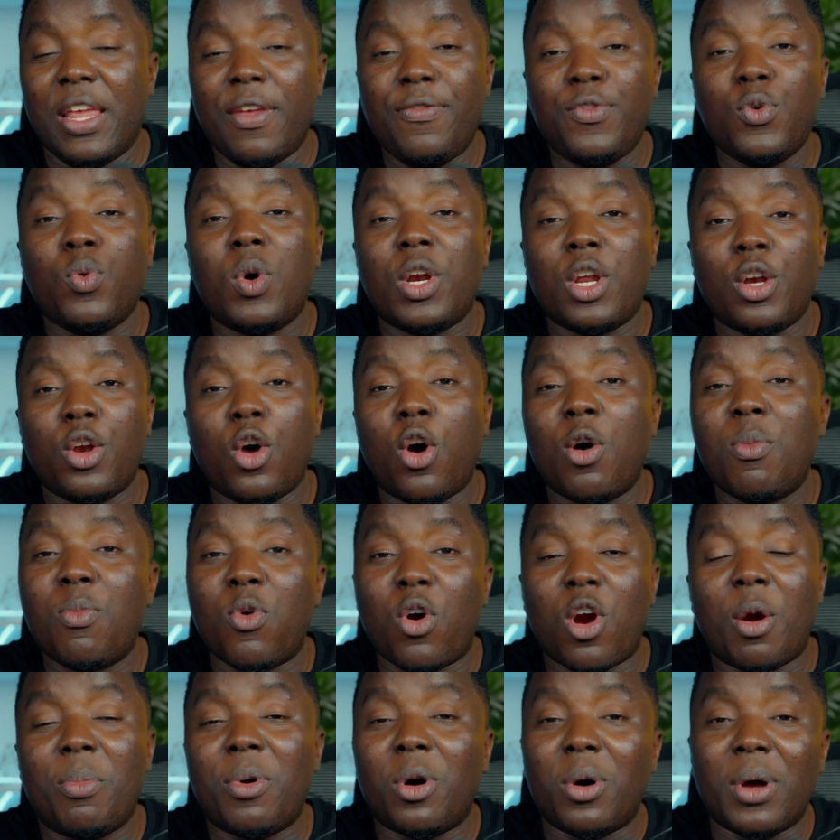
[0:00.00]
If you want to know
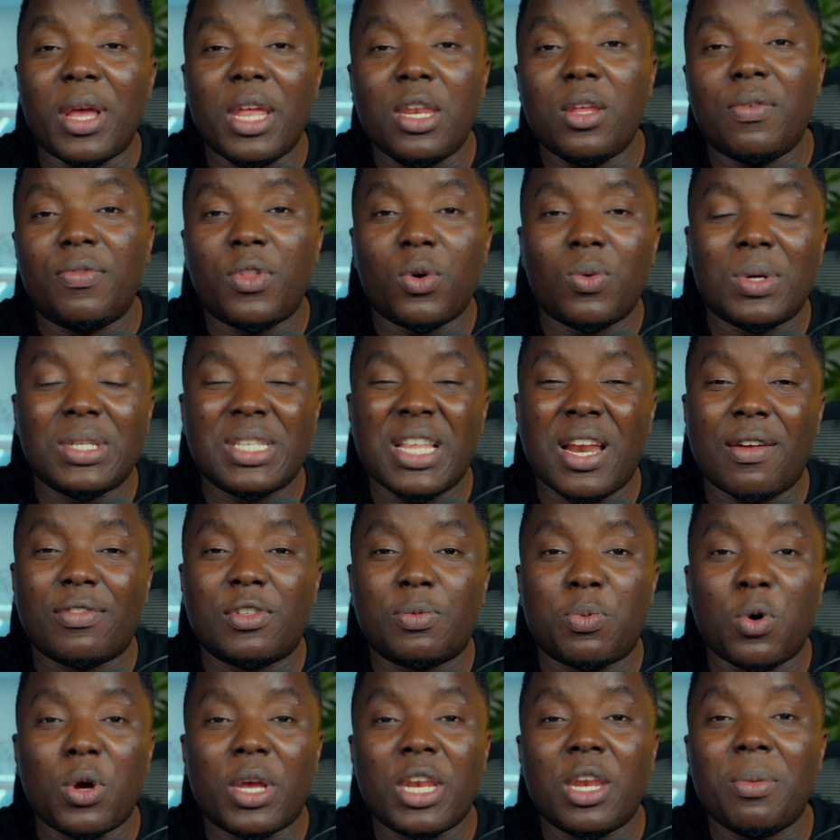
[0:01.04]
more about any of the ones that I've
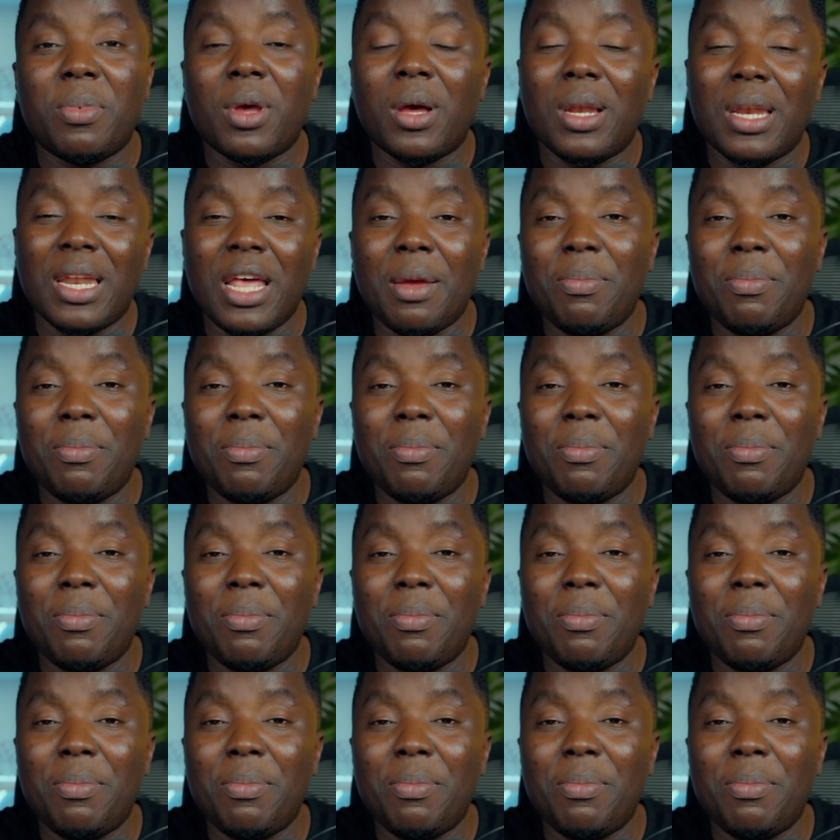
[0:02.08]
spoken about,